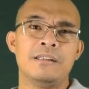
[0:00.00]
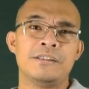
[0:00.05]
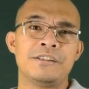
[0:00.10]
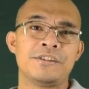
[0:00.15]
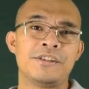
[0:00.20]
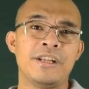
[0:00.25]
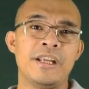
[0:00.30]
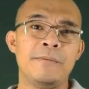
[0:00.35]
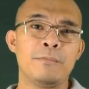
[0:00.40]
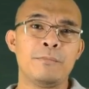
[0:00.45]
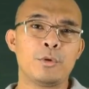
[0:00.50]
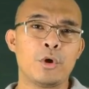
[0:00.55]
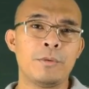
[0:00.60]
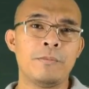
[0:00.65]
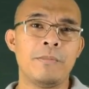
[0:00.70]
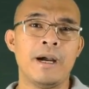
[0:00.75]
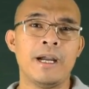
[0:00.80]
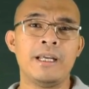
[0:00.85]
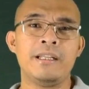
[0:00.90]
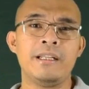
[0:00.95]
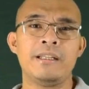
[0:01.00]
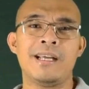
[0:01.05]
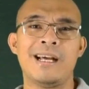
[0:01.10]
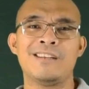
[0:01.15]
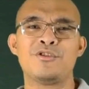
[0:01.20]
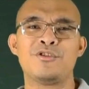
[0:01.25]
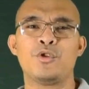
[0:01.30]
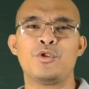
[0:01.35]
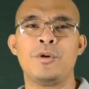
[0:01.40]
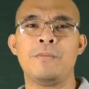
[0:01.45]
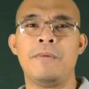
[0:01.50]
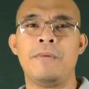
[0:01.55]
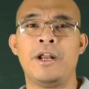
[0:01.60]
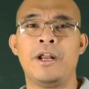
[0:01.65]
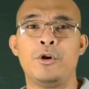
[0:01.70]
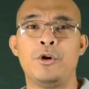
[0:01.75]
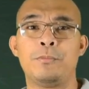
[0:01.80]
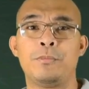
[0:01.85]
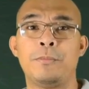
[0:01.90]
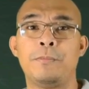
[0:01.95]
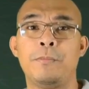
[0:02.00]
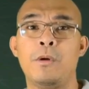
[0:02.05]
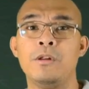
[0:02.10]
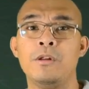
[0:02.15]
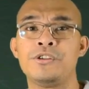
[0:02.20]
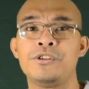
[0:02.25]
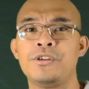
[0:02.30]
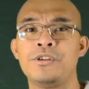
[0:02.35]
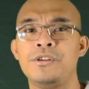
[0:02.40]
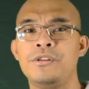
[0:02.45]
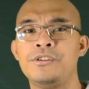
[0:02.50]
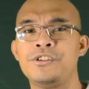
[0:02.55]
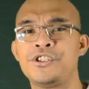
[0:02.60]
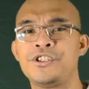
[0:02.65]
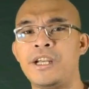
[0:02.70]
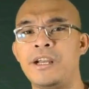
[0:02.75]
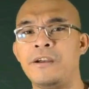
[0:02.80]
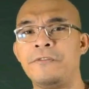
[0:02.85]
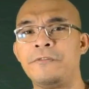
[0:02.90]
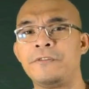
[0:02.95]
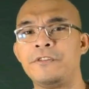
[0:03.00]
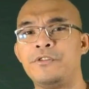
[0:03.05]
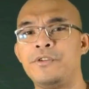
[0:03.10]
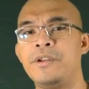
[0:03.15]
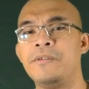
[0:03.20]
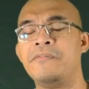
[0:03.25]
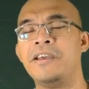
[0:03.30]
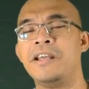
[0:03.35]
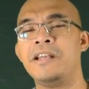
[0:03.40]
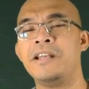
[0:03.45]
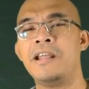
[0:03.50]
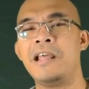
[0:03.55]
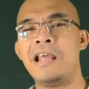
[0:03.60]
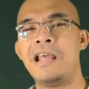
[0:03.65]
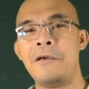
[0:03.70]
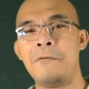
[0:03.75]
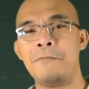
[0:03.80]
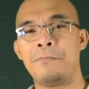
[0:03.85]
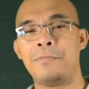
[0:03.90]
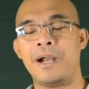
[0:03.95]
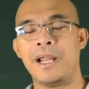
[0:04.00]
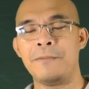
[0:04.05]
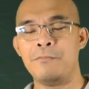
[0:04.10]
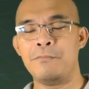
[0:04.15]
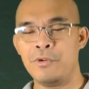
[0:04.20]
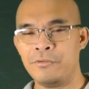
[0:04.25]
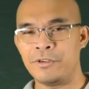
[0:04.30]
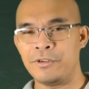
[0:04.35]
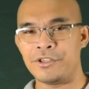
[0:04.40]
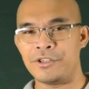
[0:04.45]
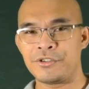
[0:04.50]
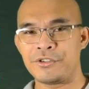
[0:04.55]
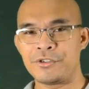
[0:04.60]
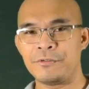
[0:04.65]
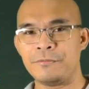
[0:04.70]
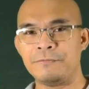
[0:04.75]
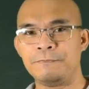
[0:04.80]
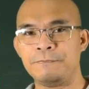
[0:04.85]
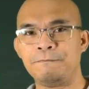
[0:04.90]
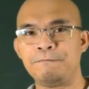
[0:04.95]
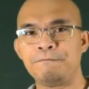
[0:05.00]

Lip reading: steam turbine, gas turbine, or propulsion shaft-driven prime movers.